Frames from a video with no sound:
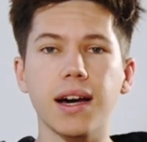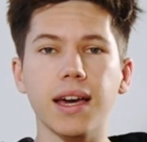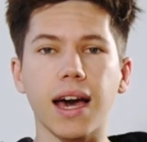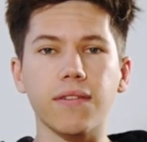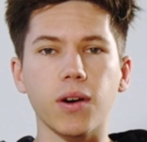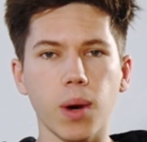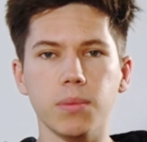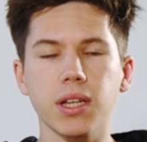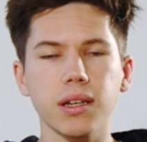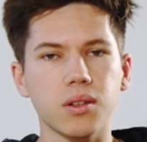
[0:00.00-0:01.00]
I have a
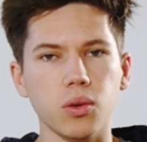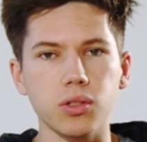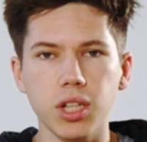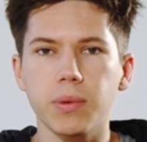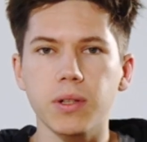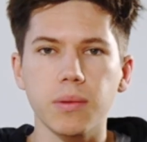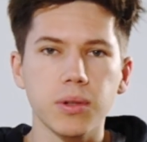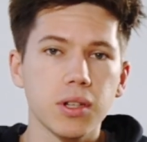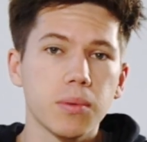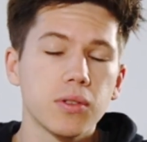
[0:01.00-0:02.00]
website called w
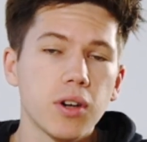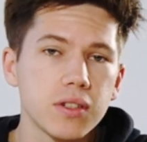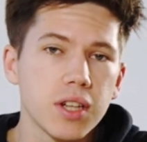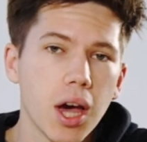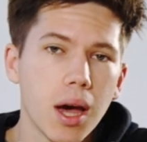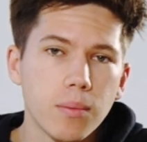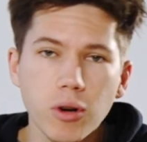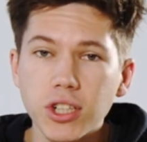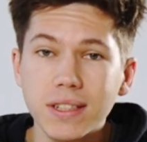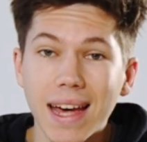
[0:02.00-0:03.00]
w w dot
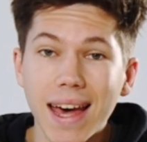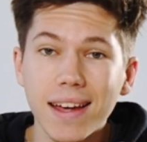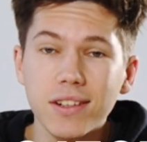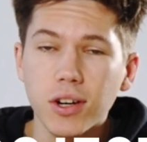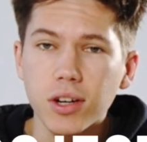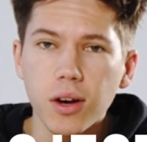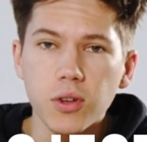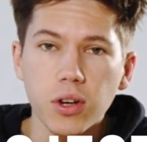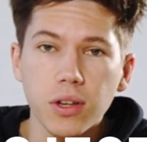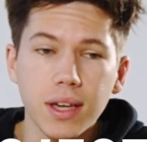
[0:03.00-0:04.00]
project air dot
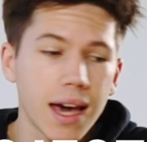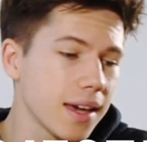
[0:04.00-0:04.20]
co dot u